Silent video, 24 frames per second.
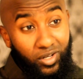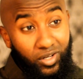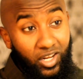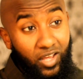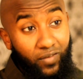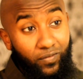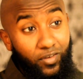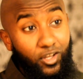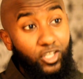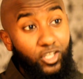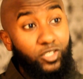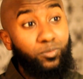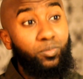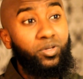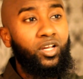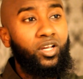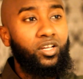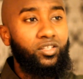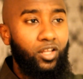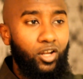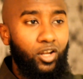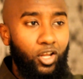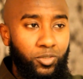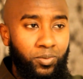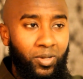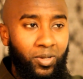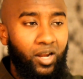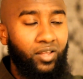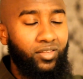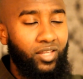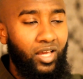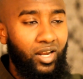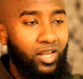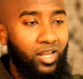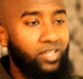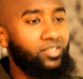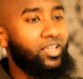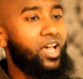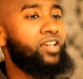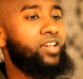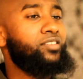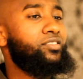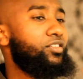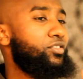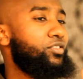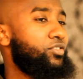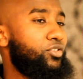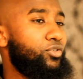live is because Allah subhanahu wa ta'ala has
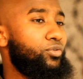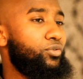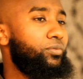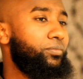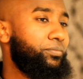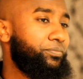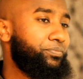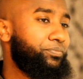asked us to.